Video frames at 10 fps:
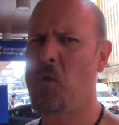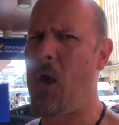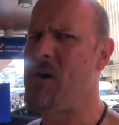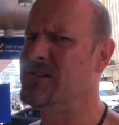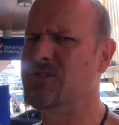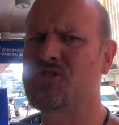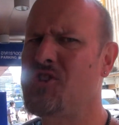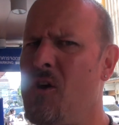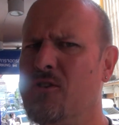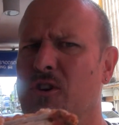Oh, it's
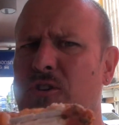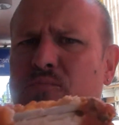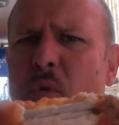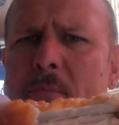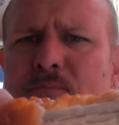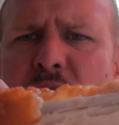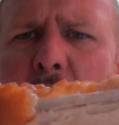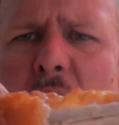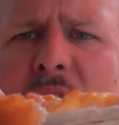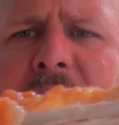so good.
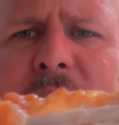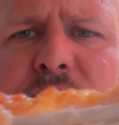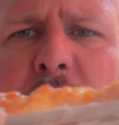Look at that.